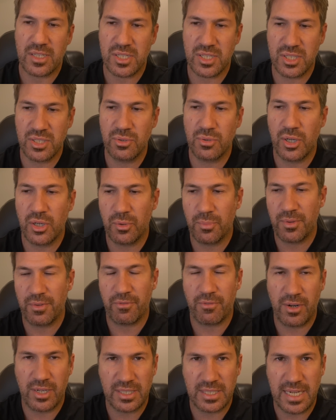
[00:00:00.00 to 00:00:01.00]
still help the
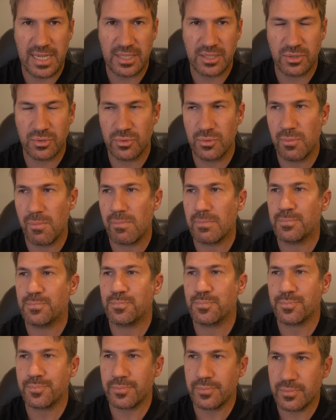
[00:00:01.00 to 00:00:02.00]
front axle
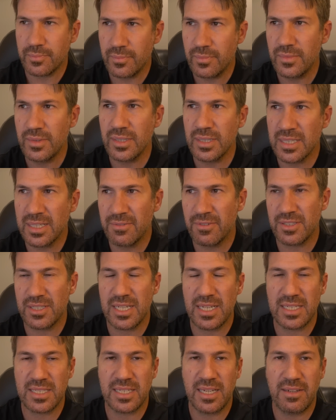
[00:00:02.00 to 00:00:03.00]
if it
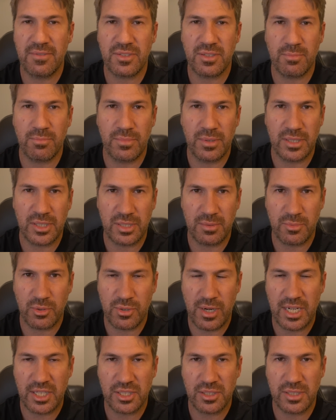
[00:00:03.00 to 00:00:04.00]
does have some
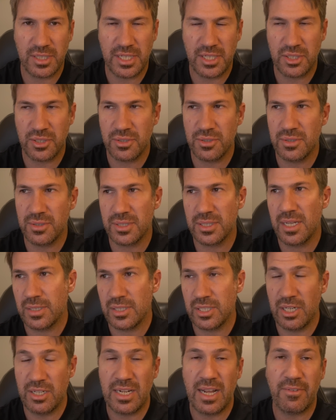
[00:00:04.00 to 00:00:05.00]
traction issues.
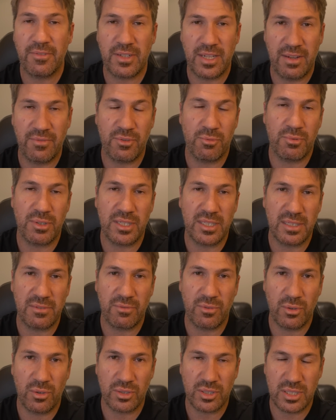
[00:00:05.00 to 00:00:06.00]
You don't have to have the rear diff
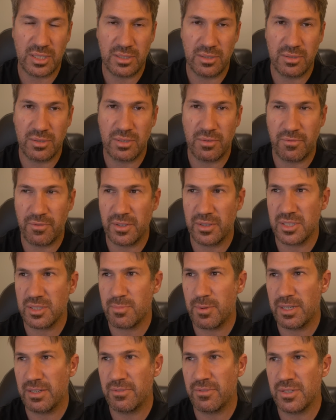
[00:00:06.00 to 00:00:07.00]
locked to feel its
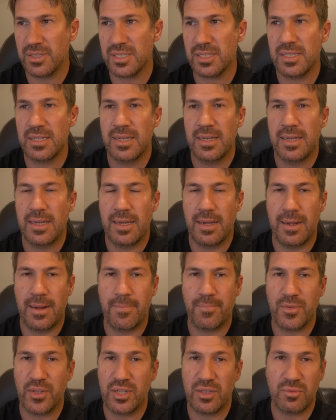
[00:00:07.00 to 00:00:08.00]
benefits.
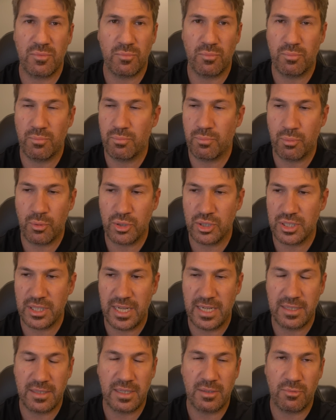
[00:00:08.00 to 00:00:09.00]
You can push
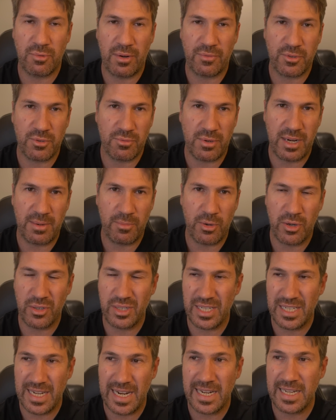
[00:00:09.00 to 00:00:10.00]
that rough terrain mode
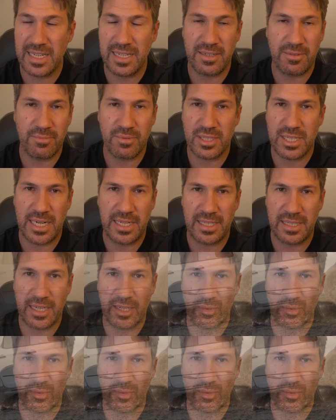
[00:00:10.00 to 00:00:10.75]
in any setting